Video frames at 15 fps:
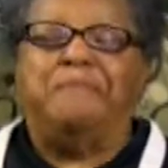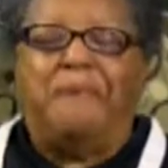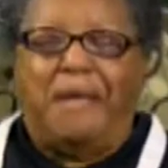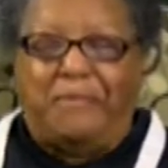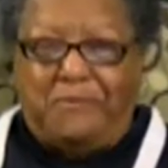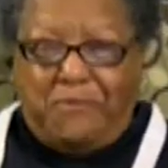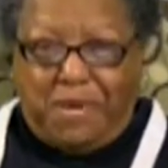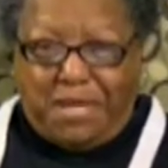
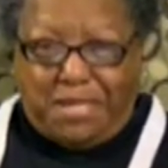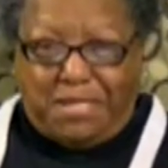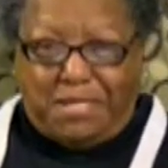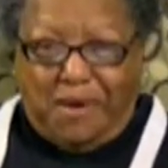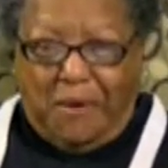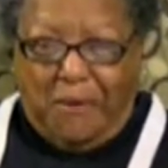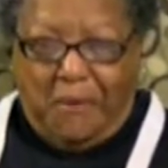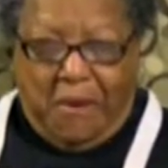Motherwitch
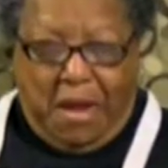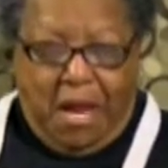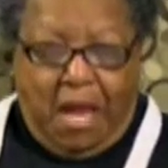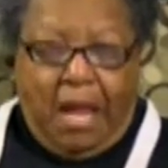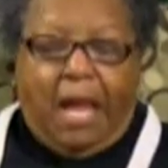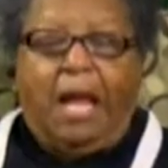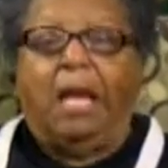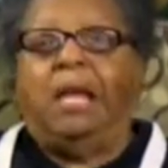Show.
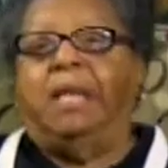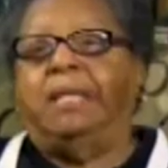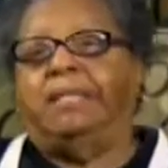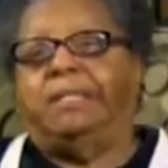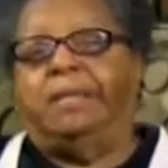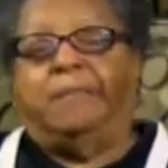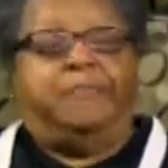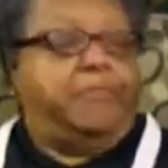
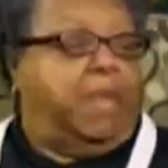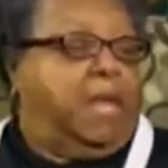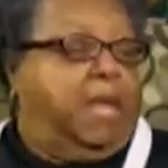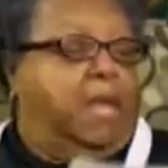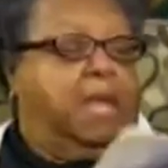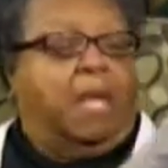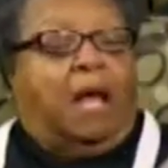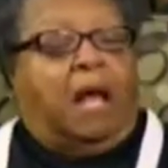Listen,
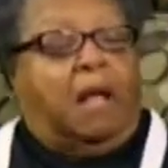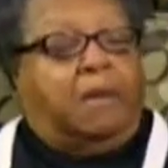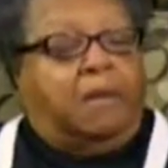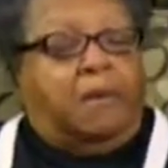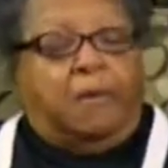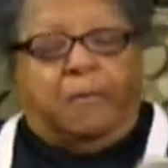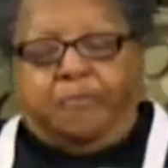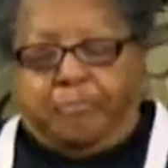y'all
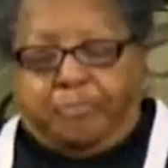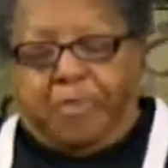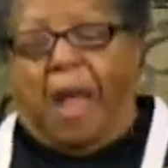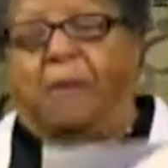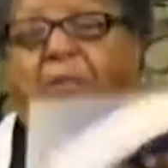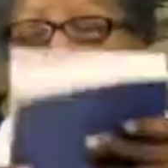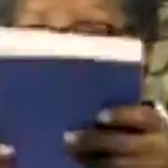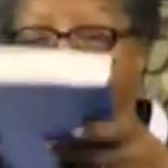know
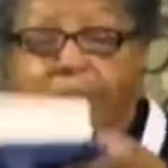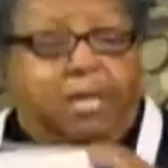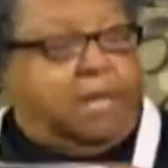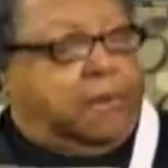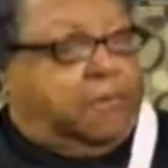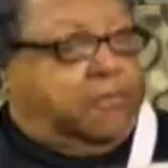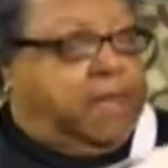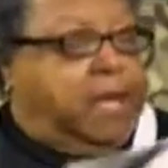I was sitting
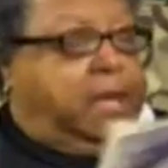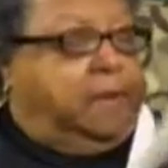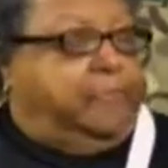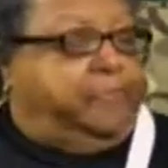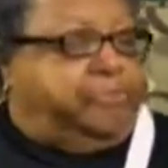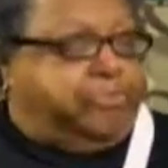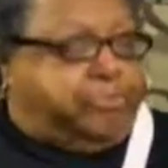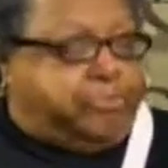here reading,
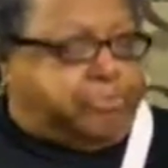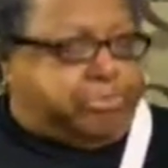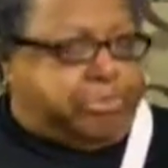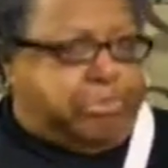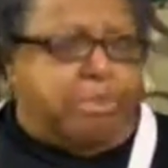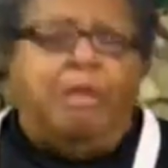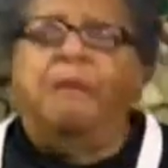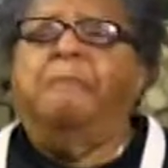
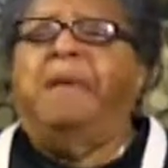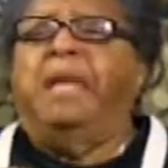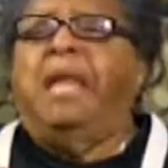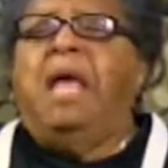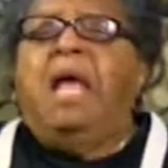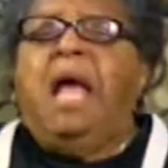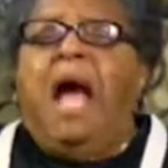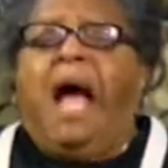
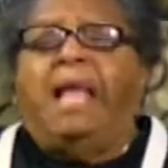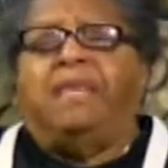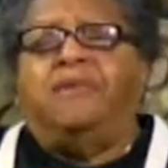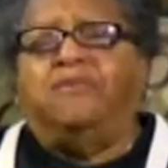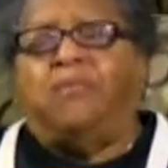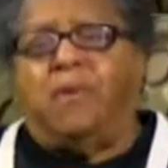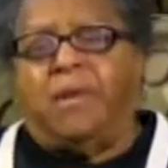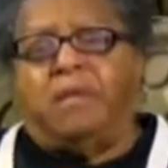but I
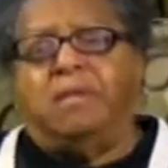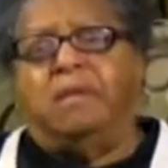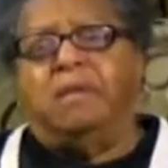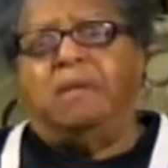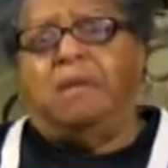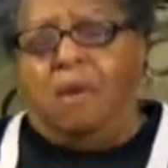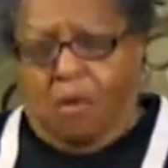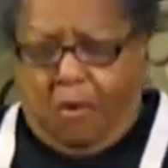just want you
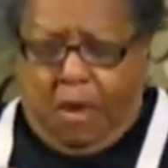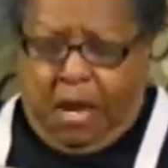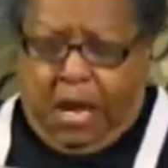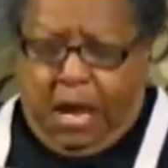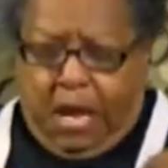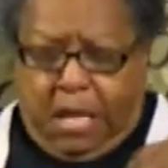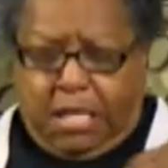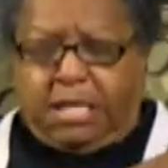to know,
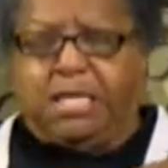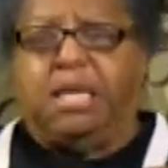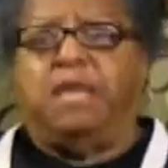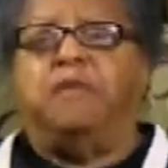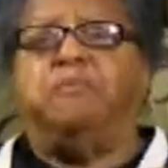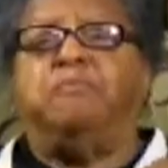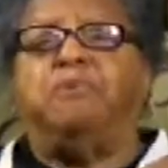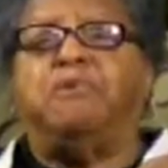you see
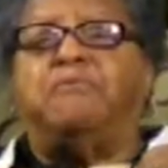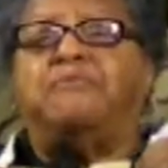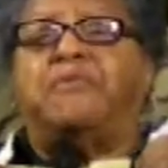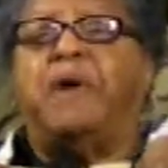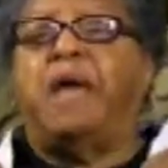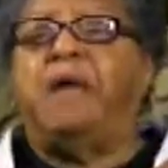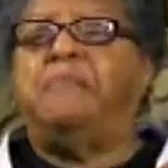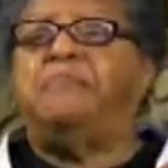this
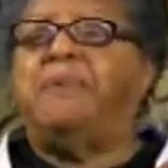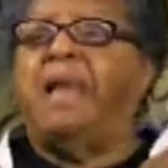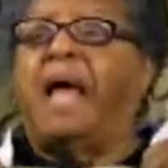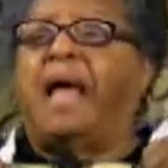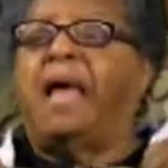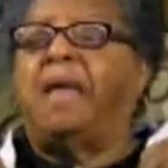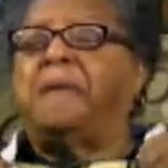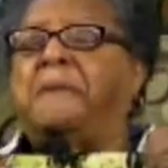beautiful apron
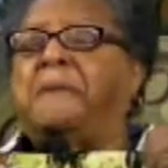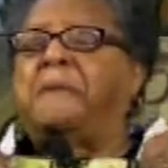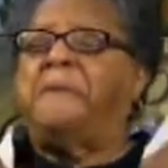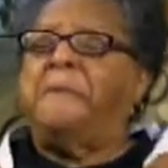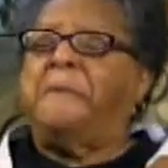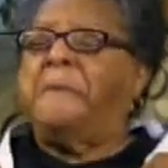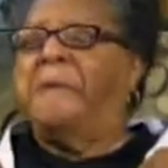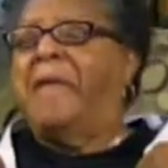I got
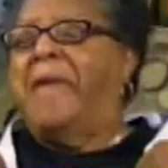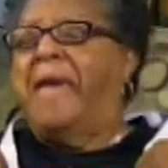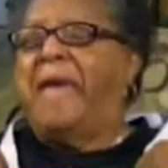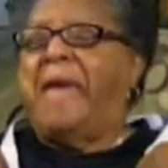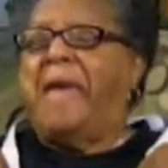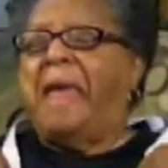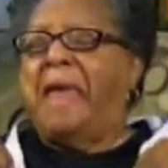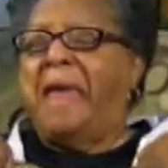on?
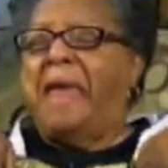Yeah,